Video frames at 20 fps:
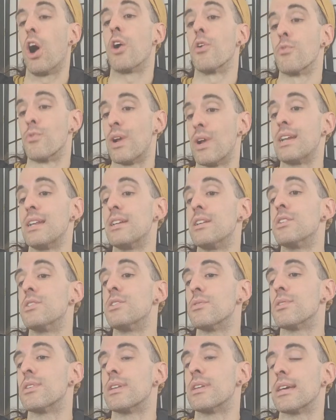ready to
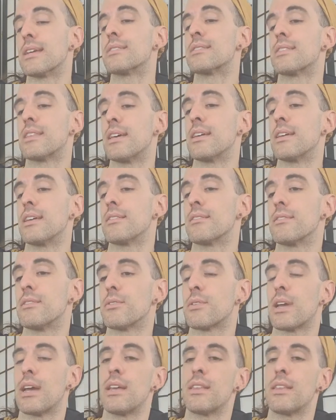do the next thing.
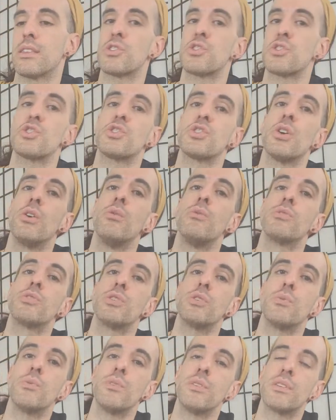Okay, this shows
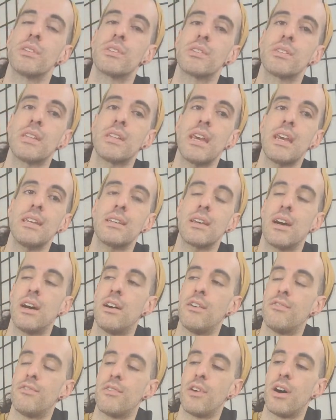you in the state
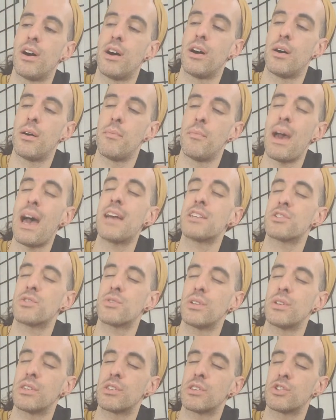of mastery,
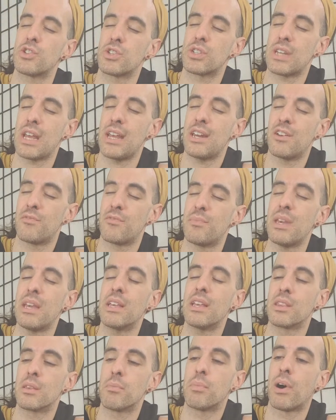the state of
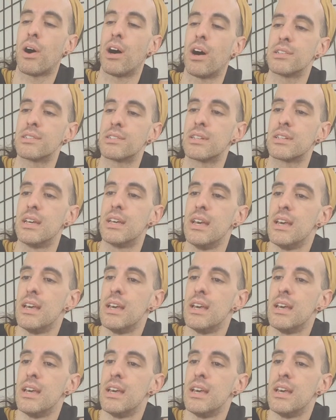being the boss.